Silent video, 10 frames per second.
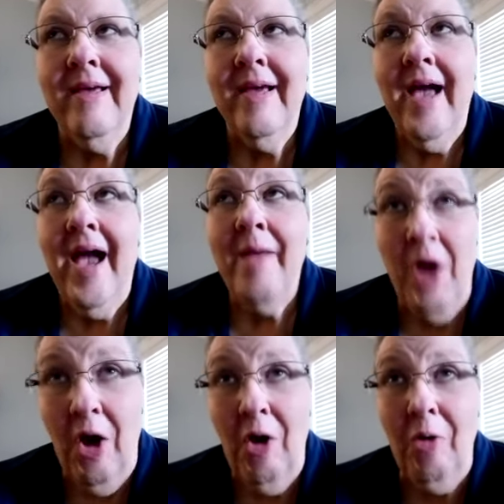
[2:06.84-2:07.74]

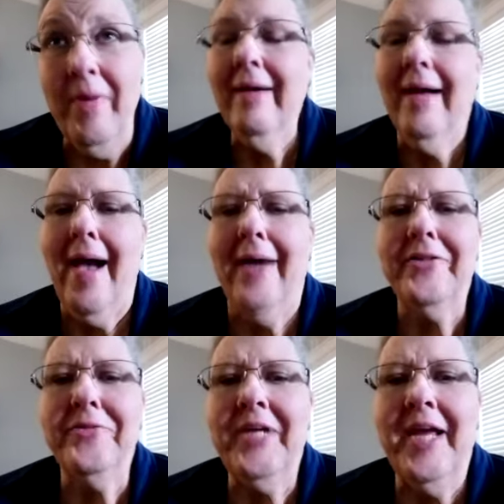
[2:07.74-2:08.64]
home out of the
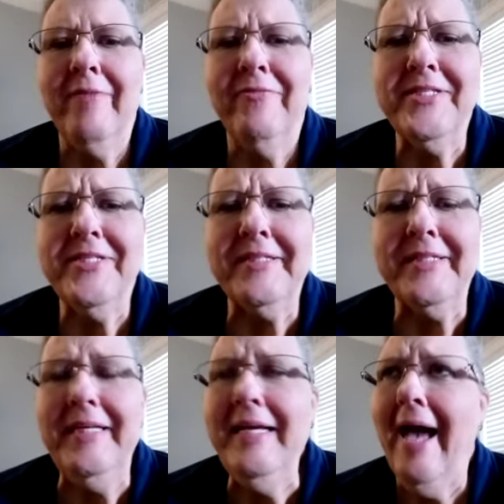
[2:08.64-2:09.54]
rehab
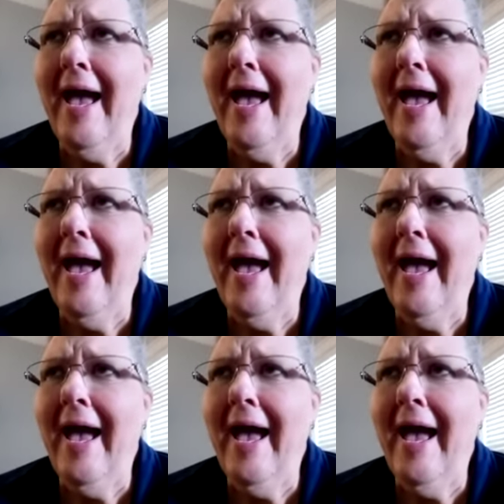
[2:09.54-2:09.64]
facility.